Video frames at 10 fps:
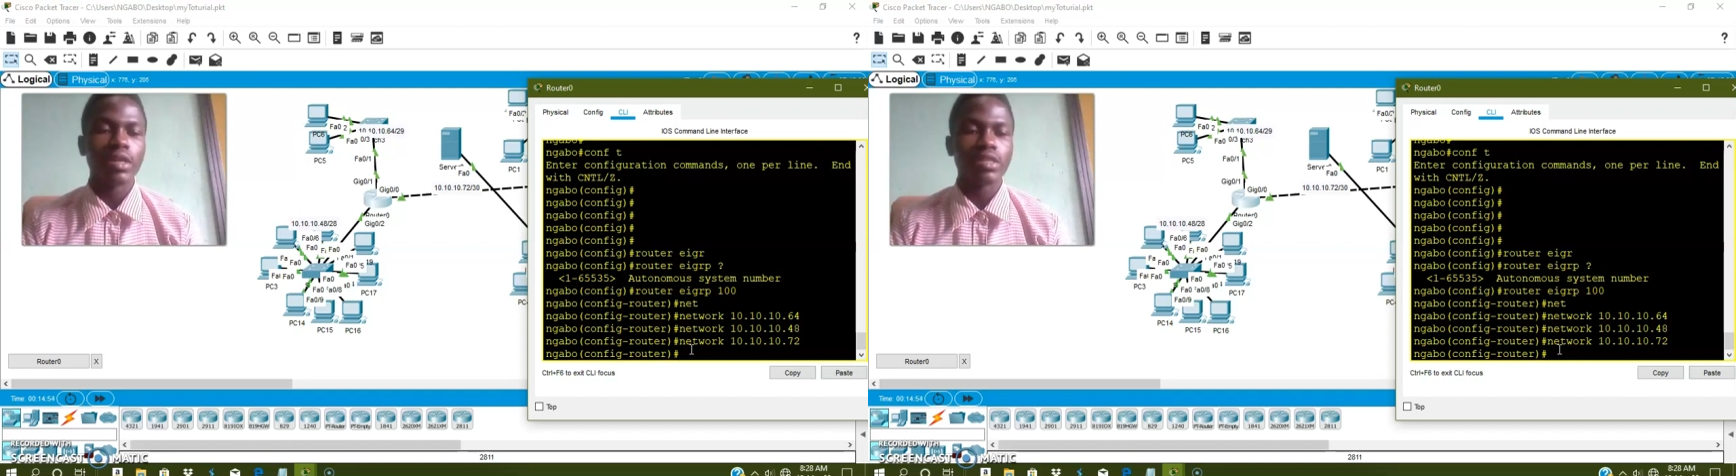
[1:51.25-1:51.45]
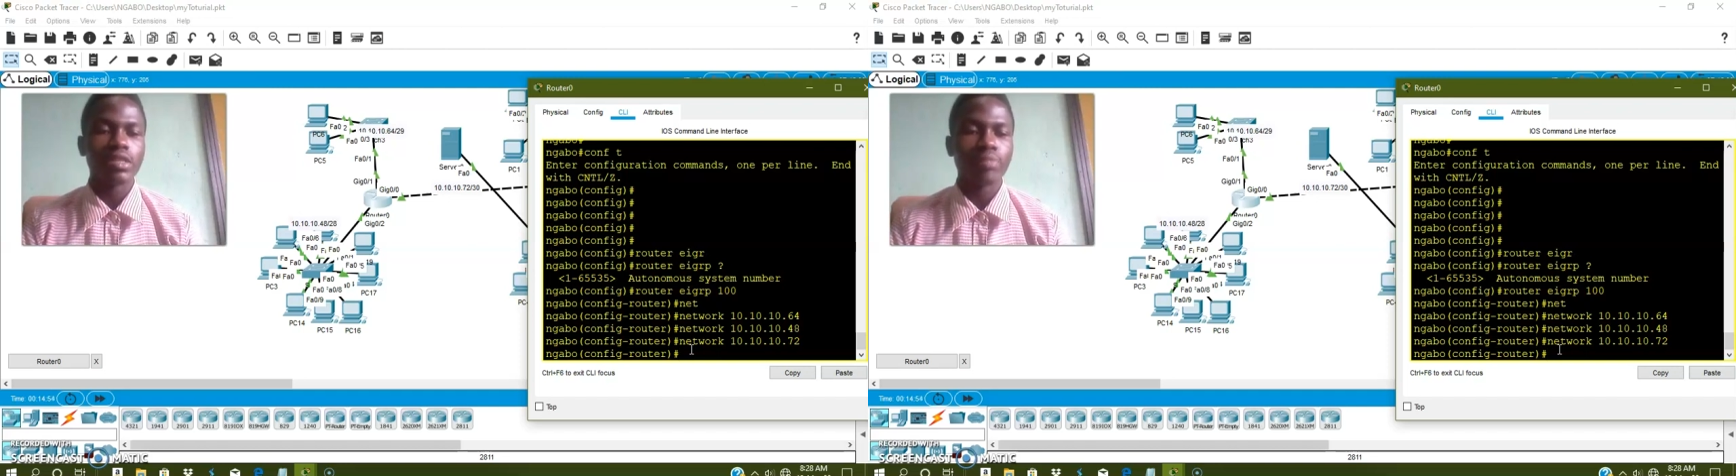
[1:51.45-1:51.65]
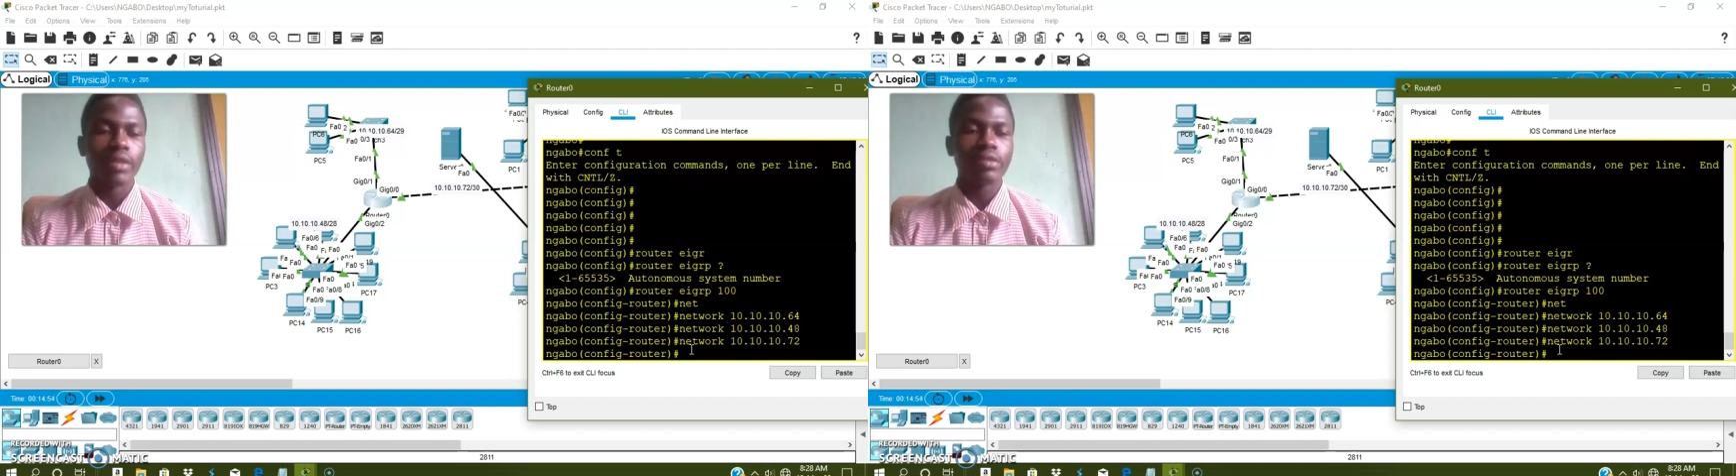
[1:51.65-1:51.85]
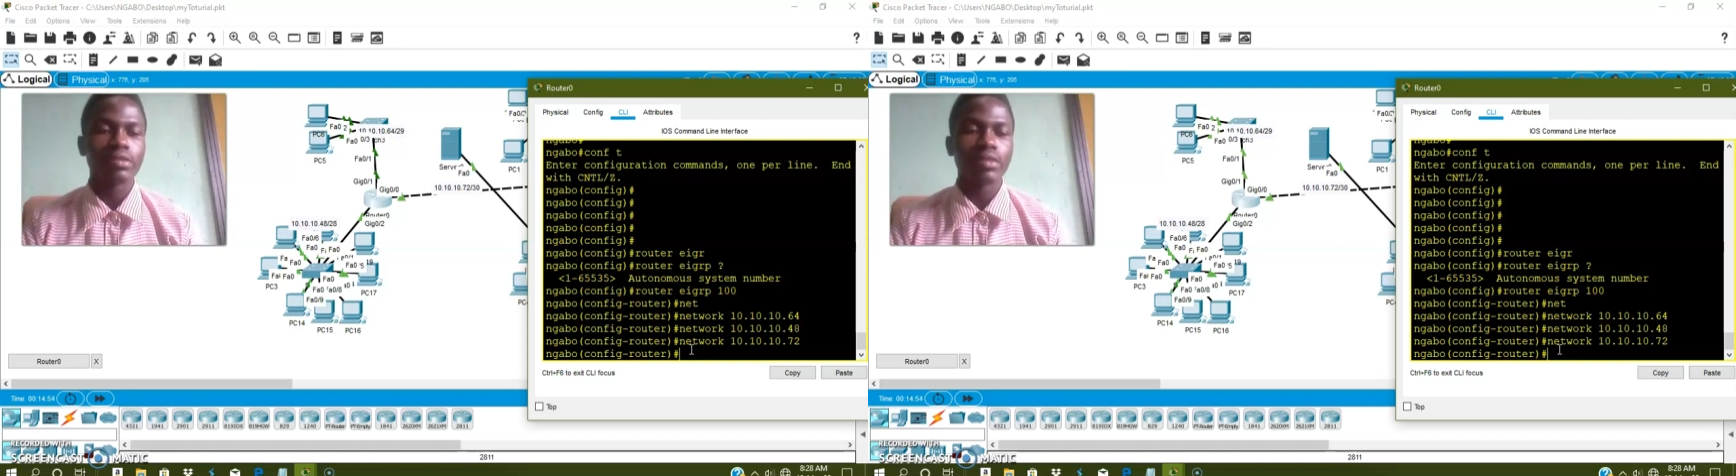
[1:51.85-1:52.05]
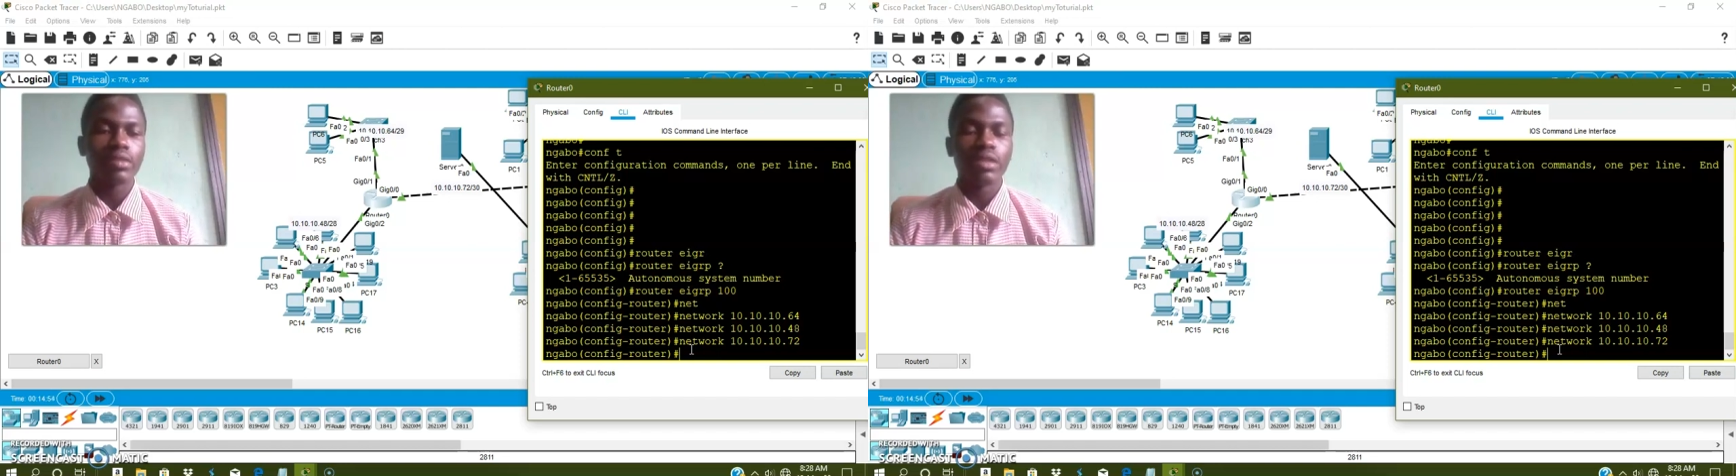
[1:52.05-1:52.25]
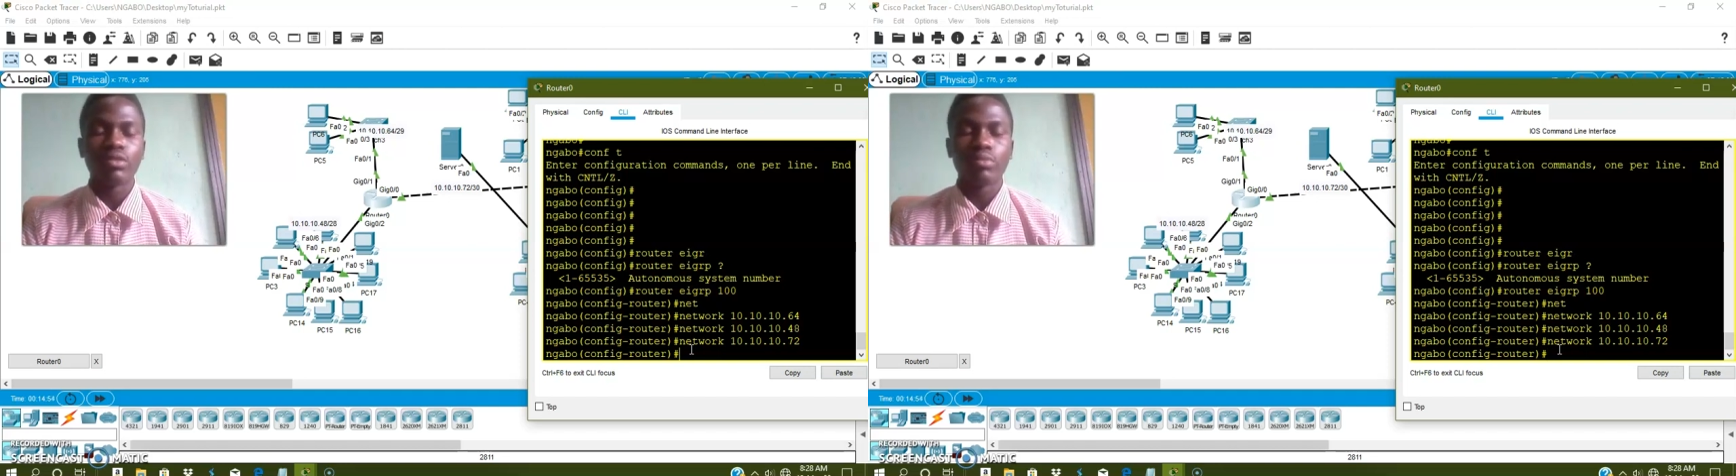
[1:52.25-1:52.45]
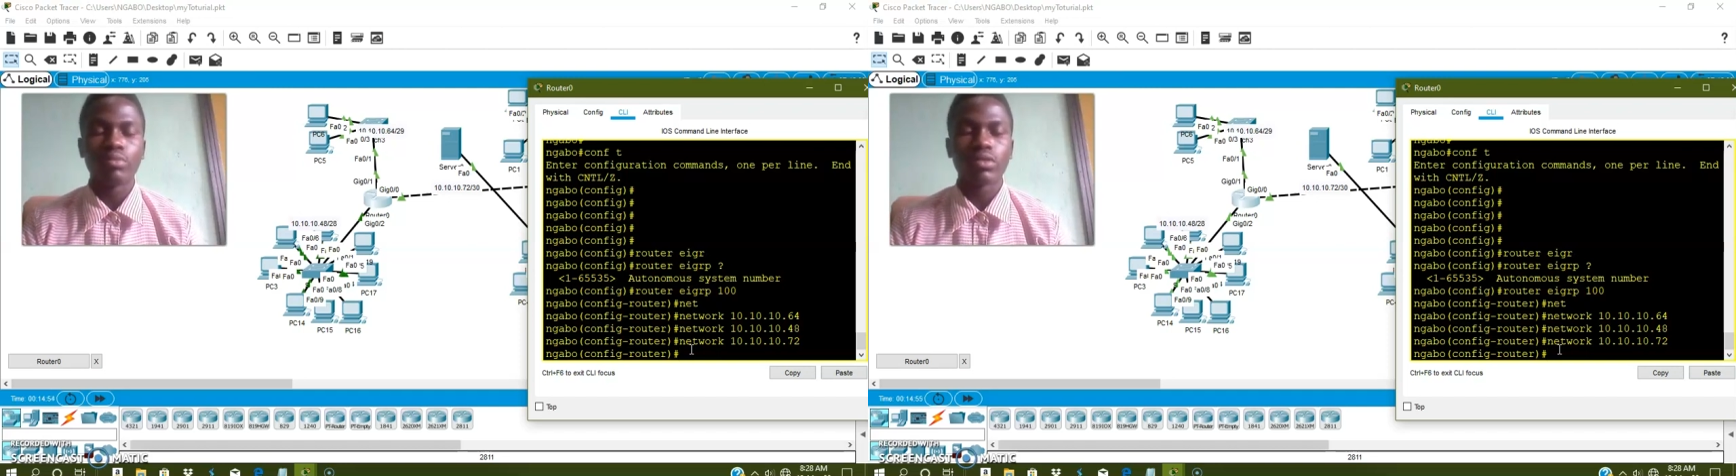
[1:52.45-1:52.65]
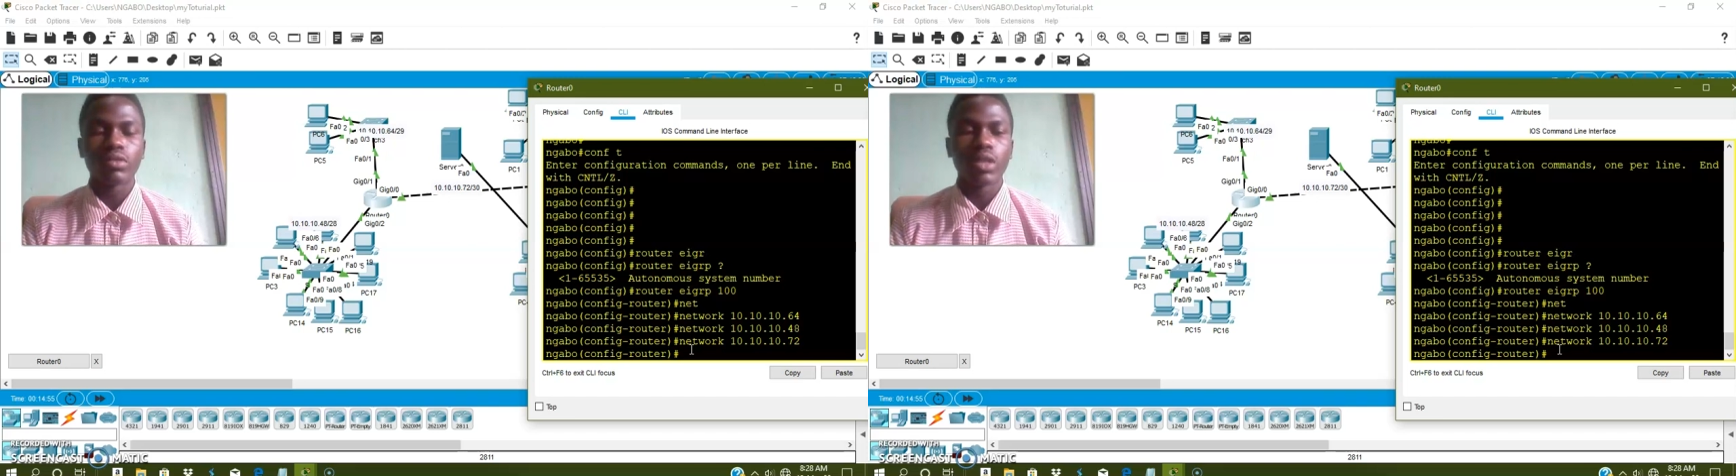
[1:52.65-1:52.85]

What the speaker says: space, then you put